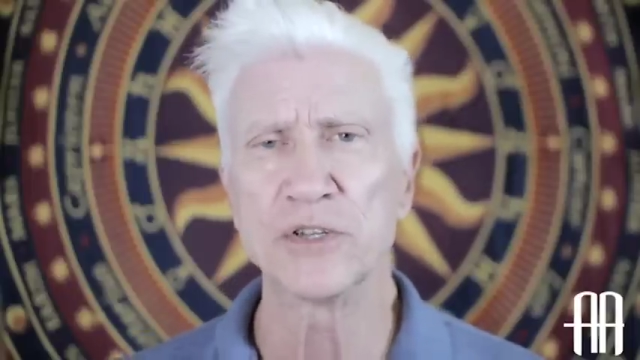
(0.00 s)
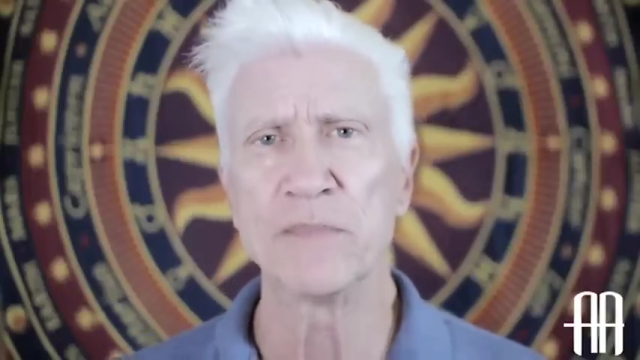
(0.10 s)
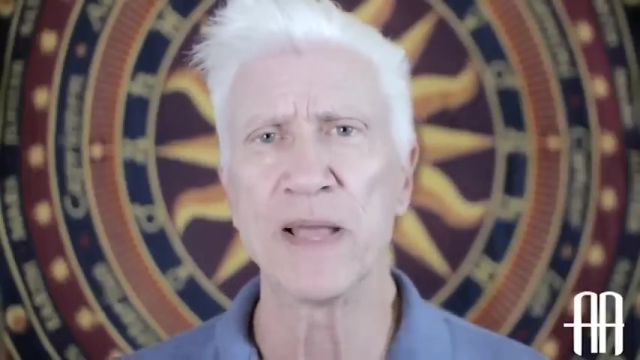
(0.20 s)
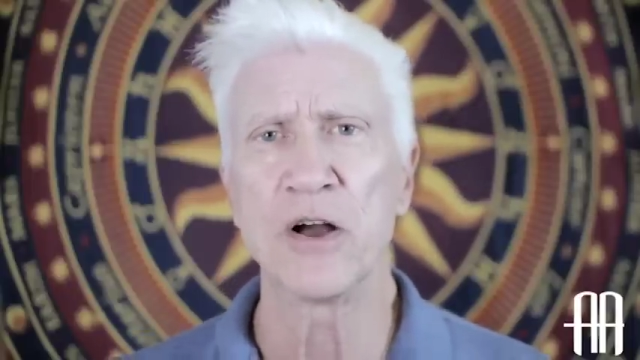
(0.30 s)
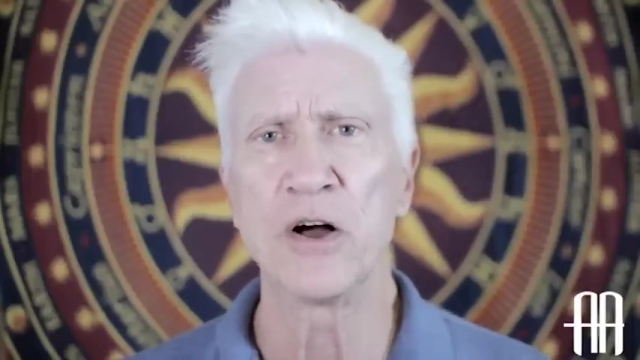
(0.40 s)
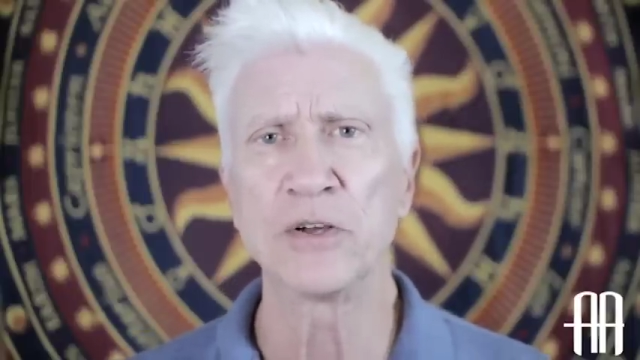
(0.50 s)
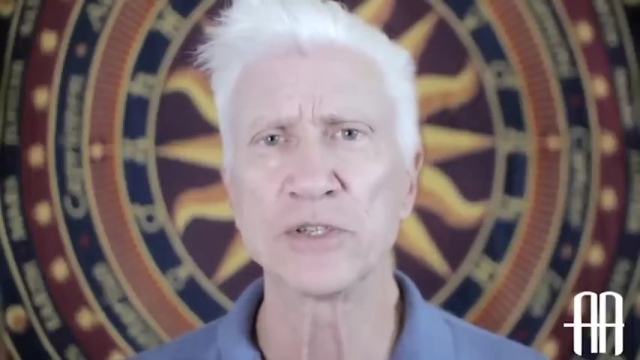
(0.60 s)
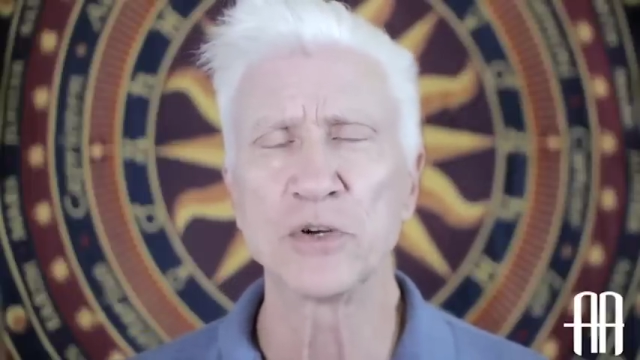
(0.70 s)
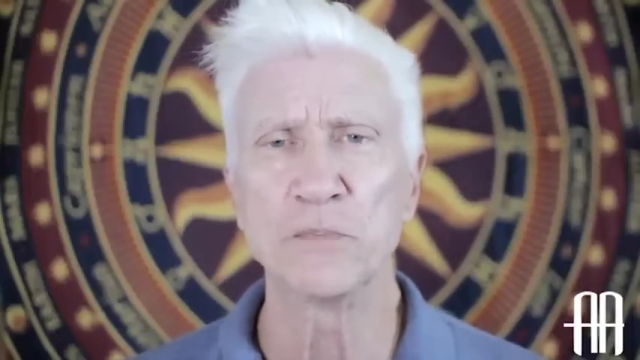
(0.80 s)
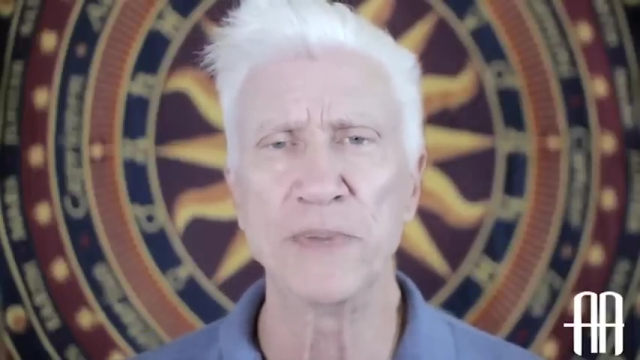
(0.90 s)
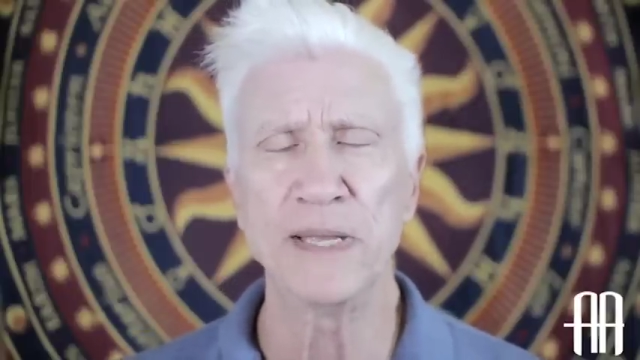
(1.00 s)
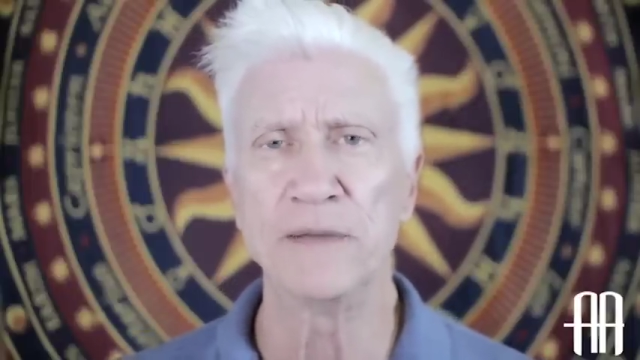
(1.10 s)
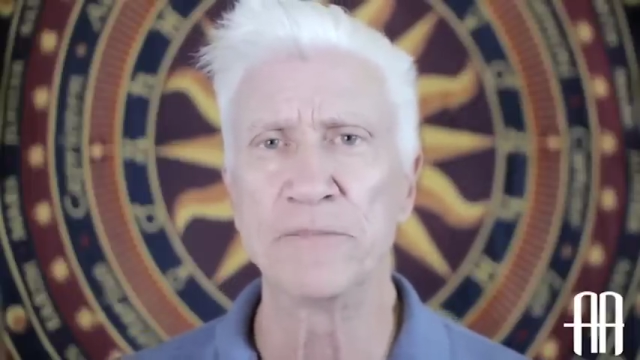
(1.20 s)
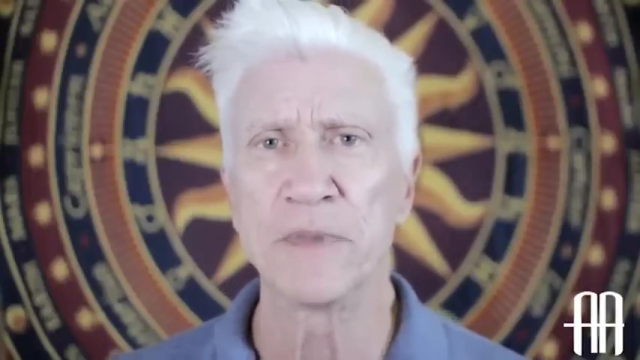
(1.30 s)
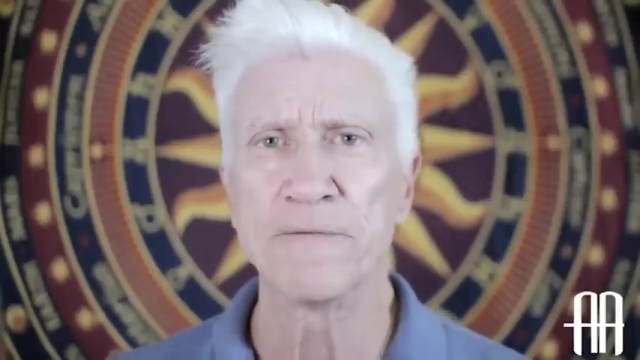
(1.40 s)
you may also
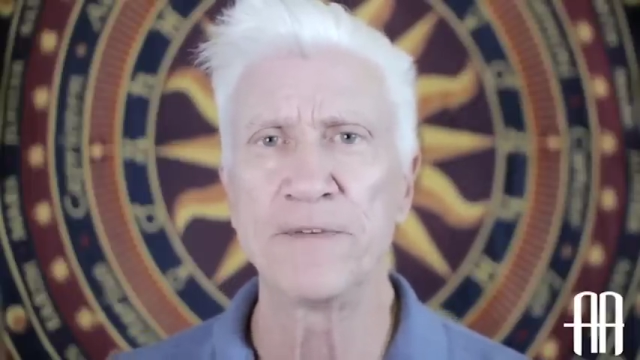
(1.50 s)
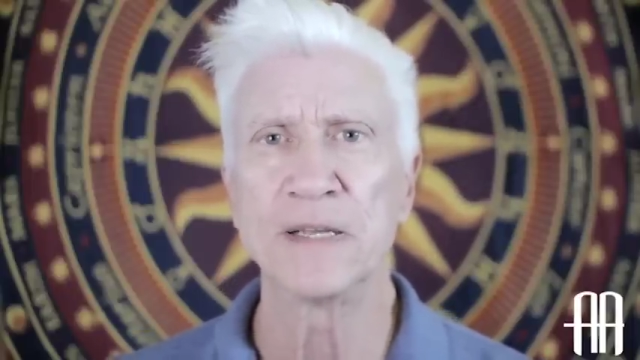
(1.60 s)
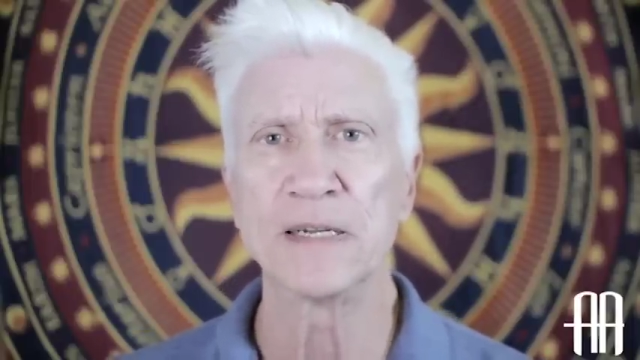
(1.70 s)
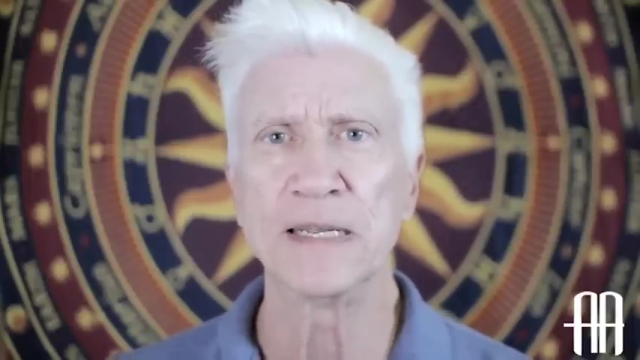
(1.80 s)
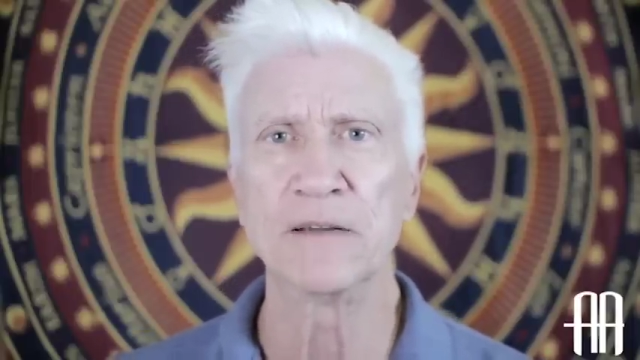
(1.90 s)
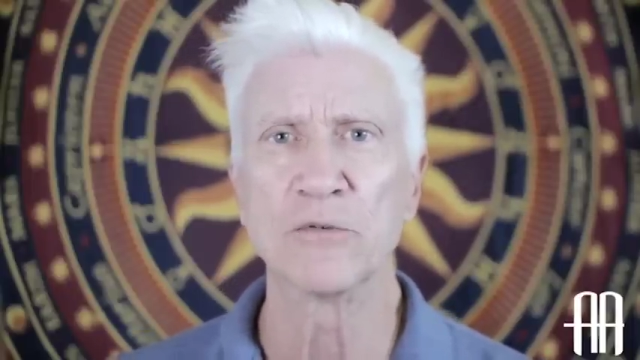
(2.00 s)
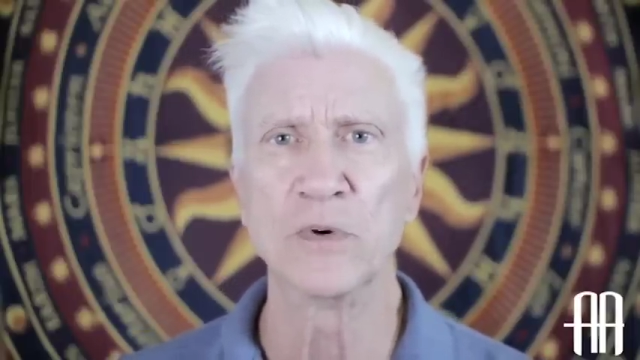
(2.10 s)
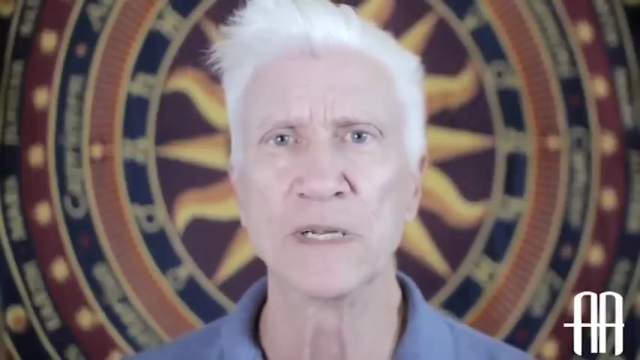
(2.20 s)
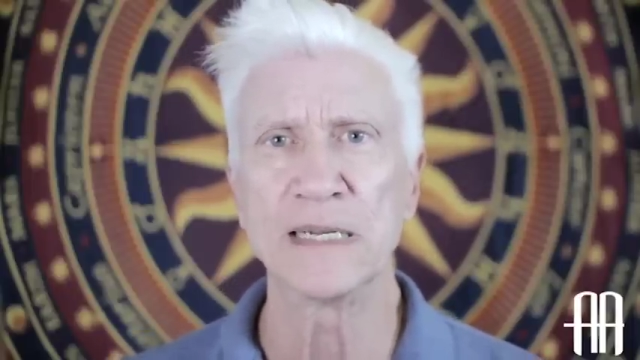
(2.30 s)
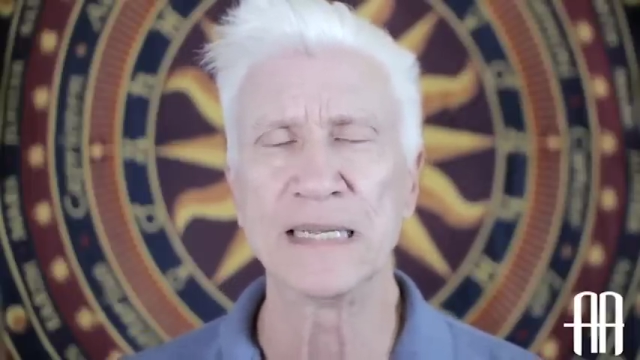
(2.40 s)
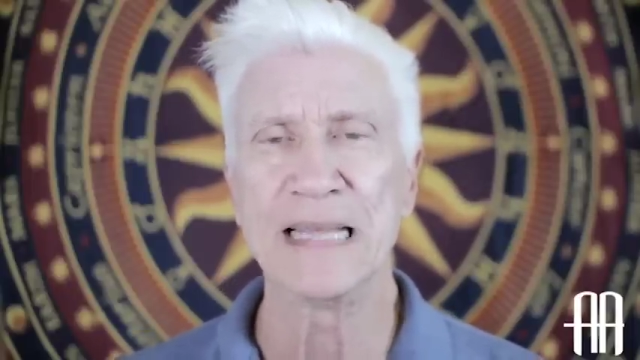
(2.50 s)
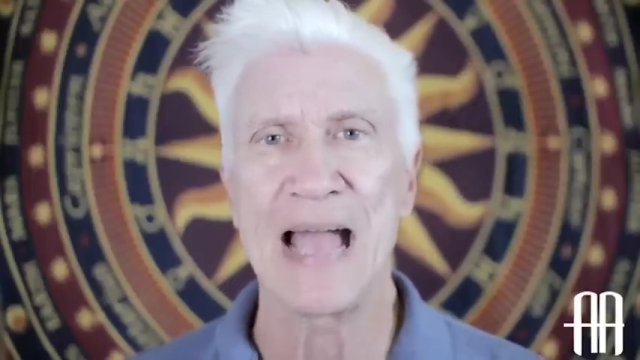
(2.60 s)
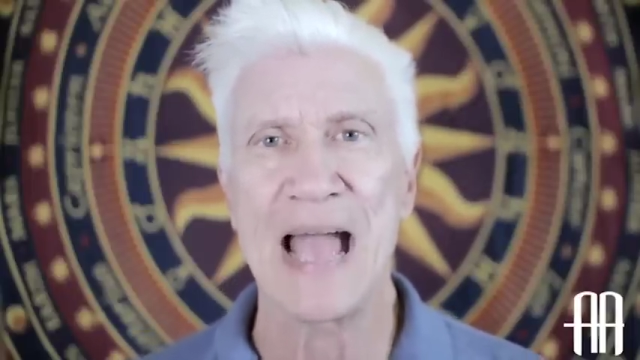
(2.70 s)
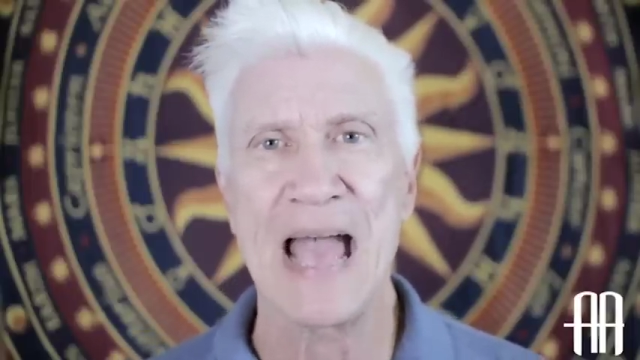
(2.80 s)
be feeling really